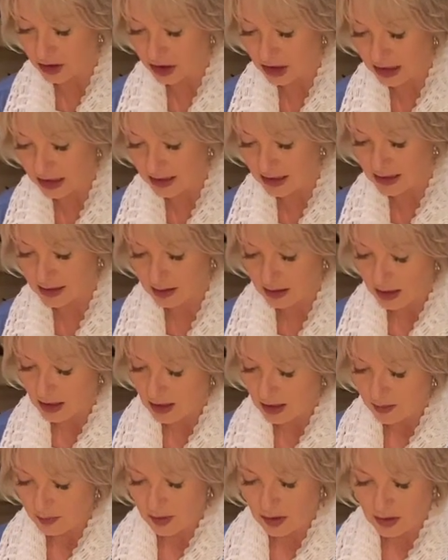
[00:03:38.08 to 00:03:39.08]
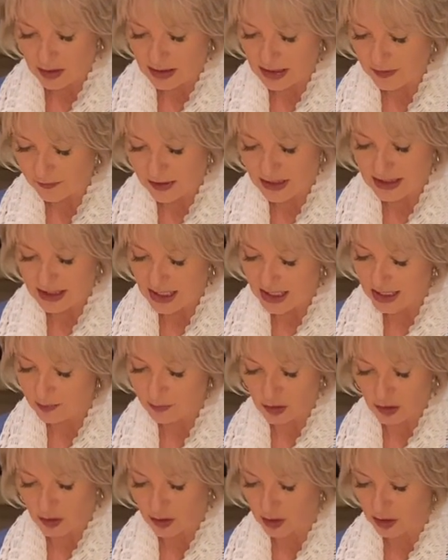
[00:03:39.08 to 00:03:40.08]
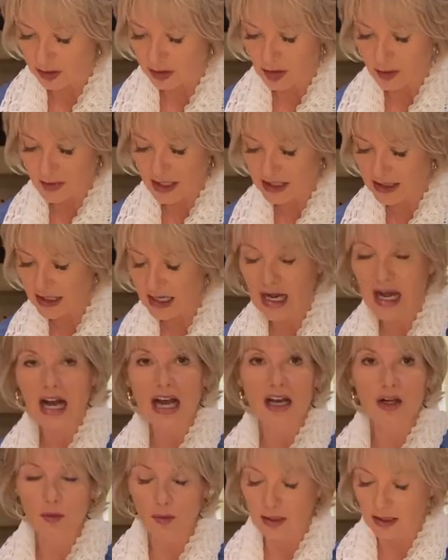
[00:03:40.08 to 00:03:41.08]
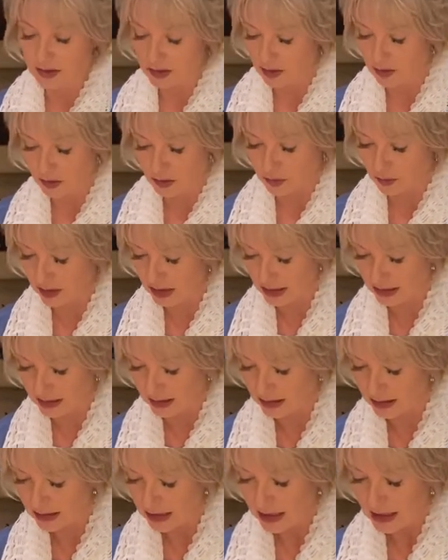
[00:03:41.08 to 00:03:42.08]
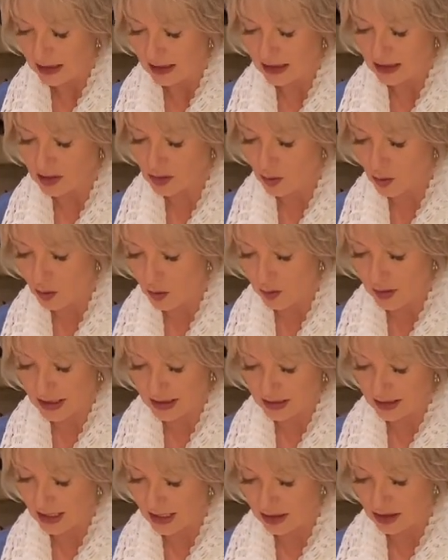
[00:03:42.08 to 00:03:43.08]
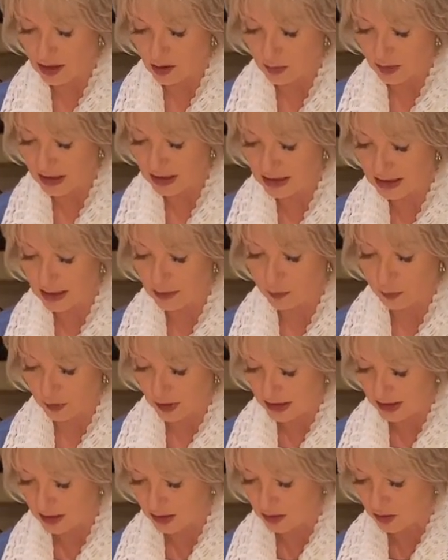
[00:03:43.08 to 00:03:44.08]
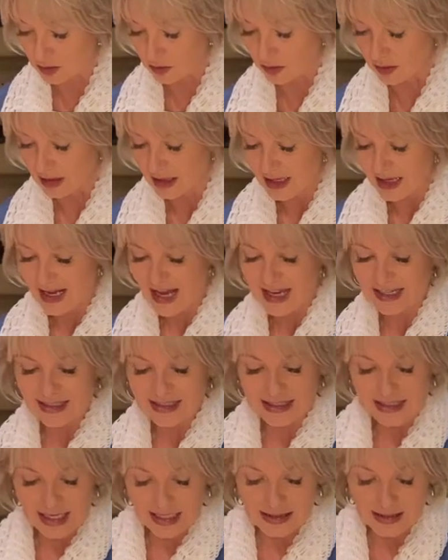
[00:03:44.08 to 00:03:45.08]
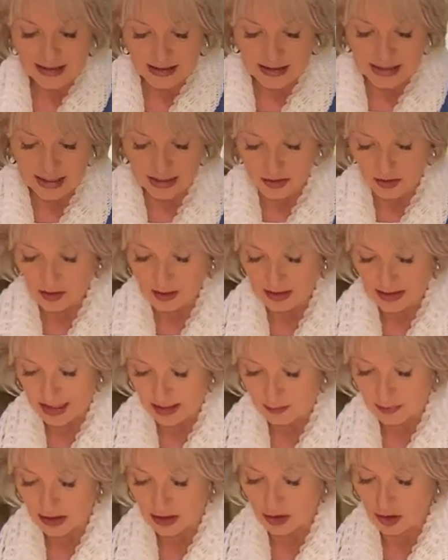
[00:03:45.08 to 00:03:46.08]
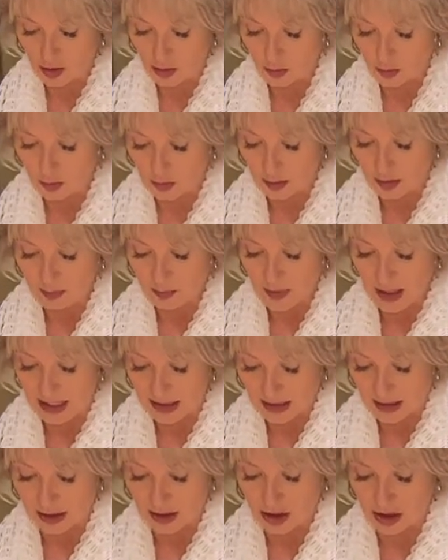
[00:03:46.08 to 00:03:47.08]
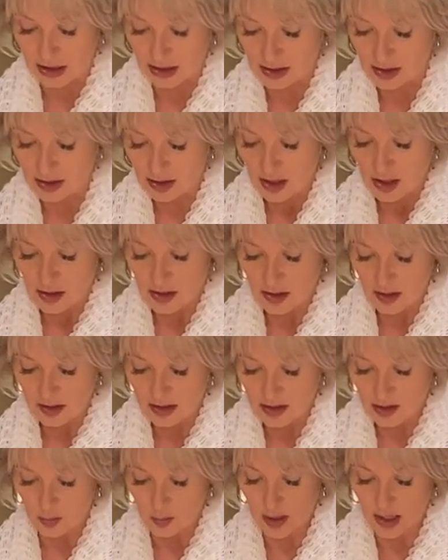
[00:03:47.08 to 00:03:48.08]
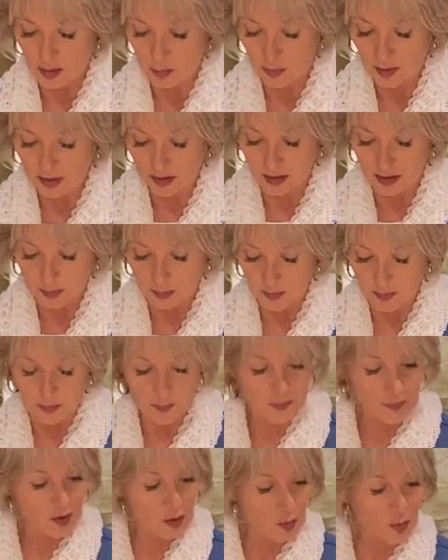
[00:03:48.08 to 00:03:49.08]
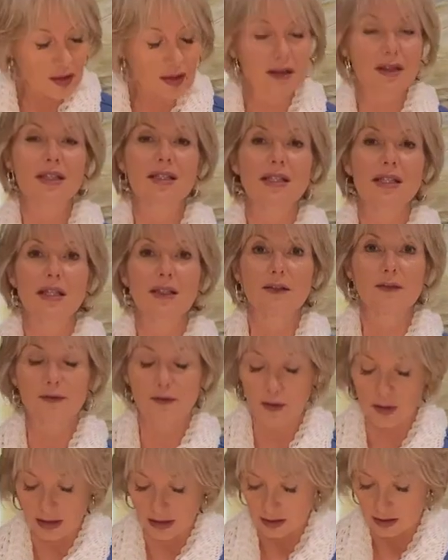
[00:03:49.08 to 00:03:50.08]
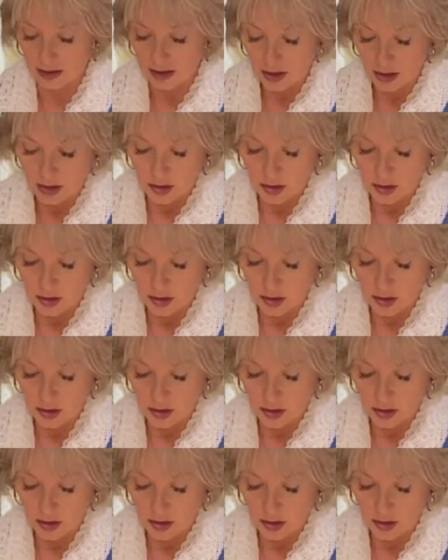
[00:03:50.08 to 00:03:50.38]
sheets, because every time you cook, no matter how well you grease it, there's always going to be some residue, and it does tend to damage your baking sheets. So this way, with the tin foil,